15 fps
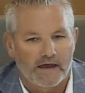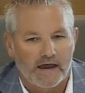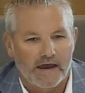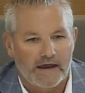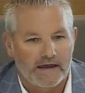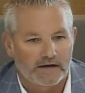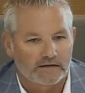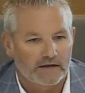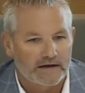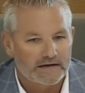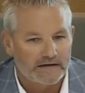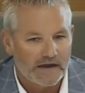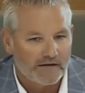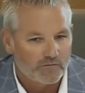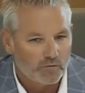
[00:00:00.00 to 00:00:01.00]
and
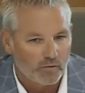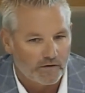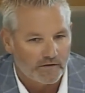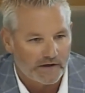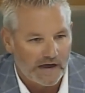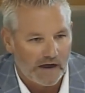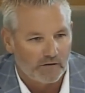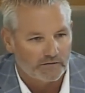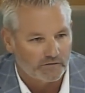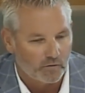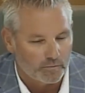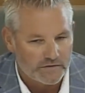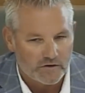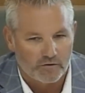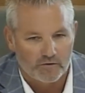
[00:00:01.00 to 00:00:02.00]
letting everyone on the council
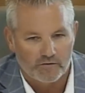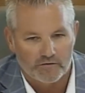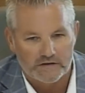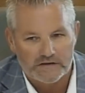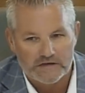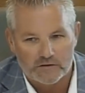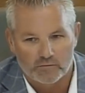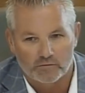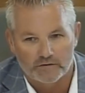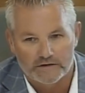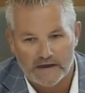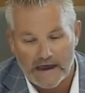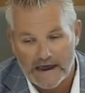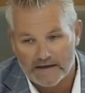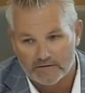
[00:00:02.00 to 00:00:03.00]
be heard
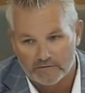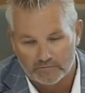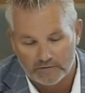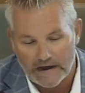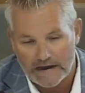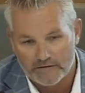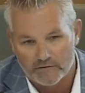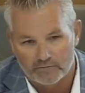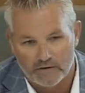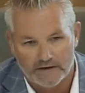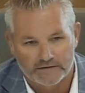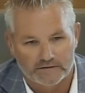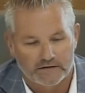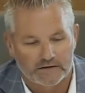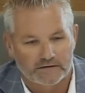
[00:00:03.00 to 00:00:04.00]
equally, and the
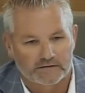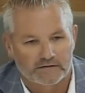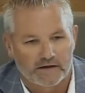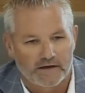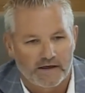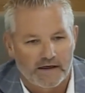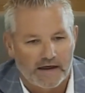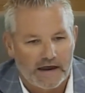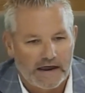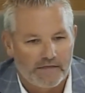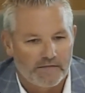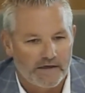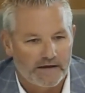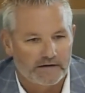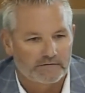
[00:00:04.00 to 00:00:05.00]
residents,
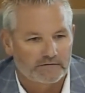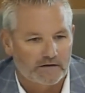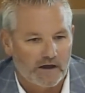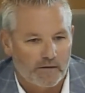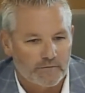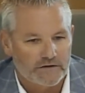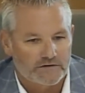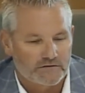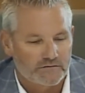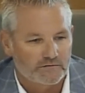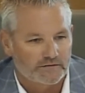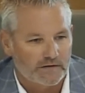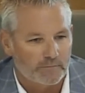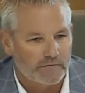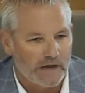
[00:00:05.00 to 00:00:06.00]
and then coming to
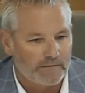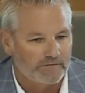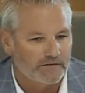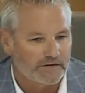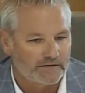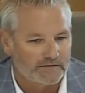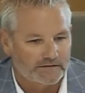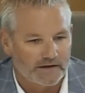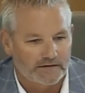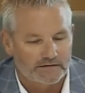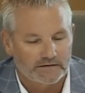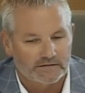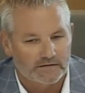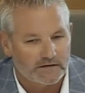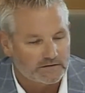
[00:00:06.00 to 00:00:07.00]
some type of a
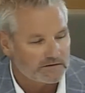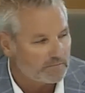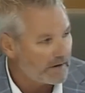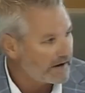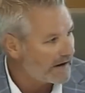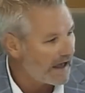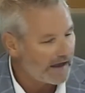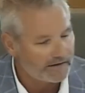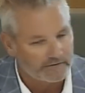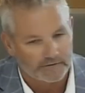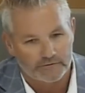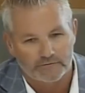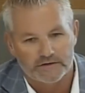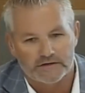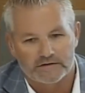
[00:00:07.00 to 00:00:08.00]
consensus. And you may not
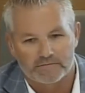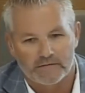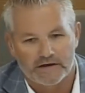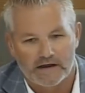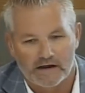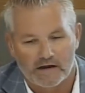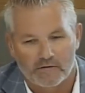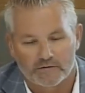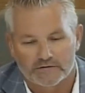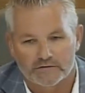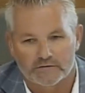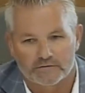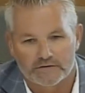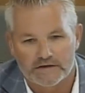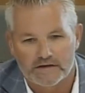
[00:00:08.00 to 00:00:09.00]
agree. You might not always
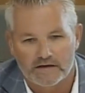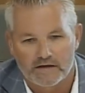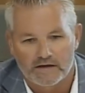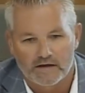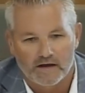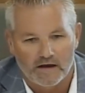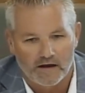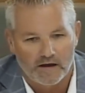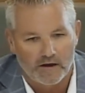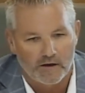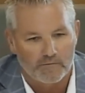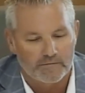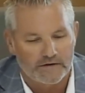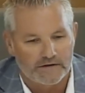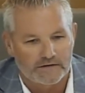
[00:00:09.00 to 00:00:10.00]
agree.
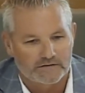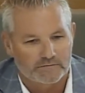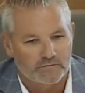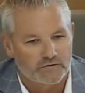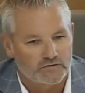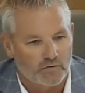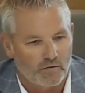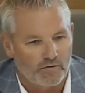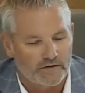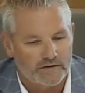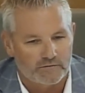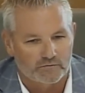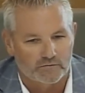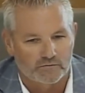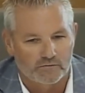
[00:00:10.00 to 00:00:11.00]
It is
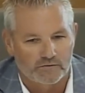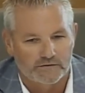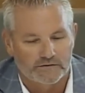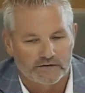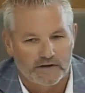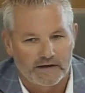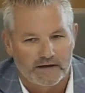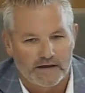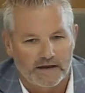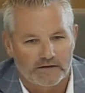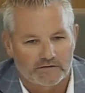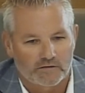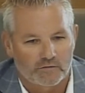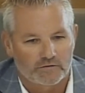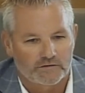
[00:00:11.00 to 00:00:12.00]
majority rules.
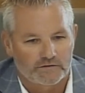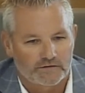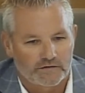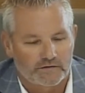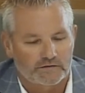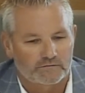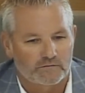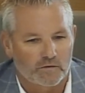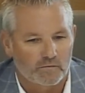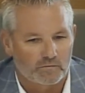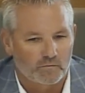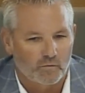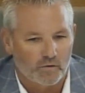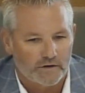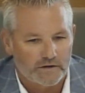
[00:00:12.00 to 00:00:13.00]
And so it's just
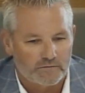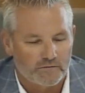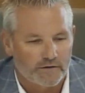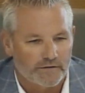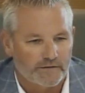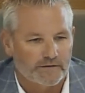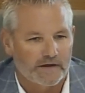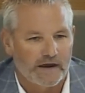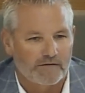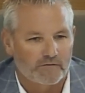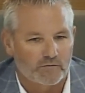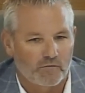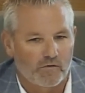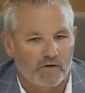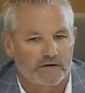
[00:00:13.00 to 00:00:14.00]
working with
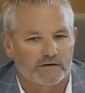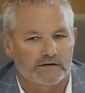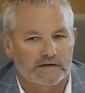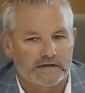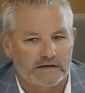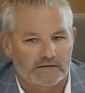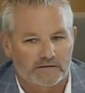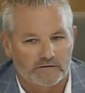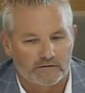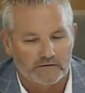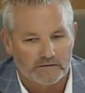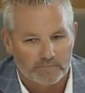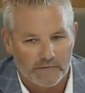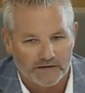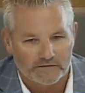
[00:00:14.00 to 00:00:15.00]
everyone to get
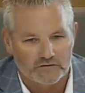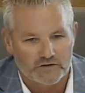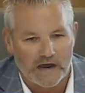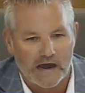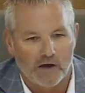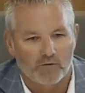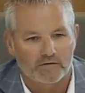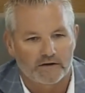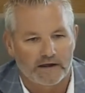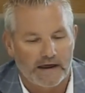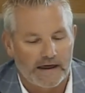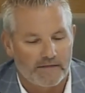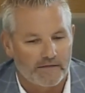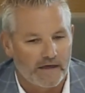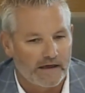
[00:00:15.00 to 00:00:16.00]
their message out,
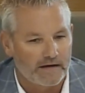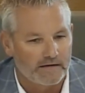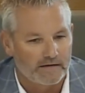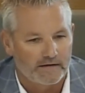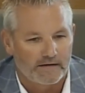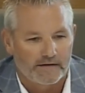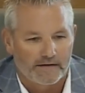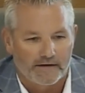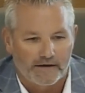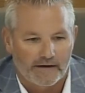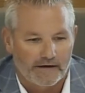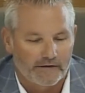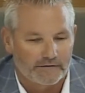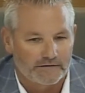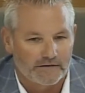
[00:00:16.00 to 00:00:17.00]
and then
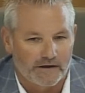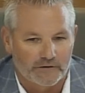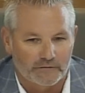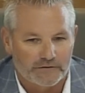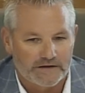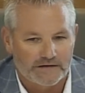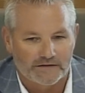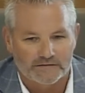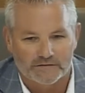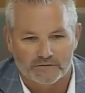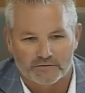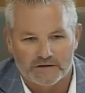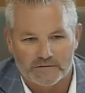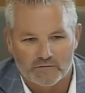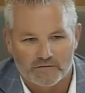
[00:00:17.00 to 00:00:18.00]
agree to
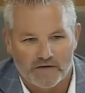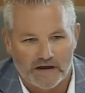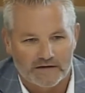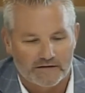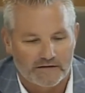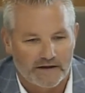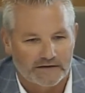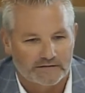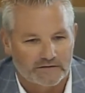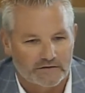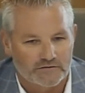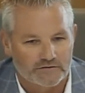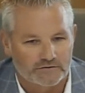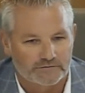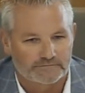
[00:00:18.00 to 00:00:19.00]
disagree and move on to the next
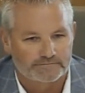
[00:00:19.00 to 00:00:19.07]
issue.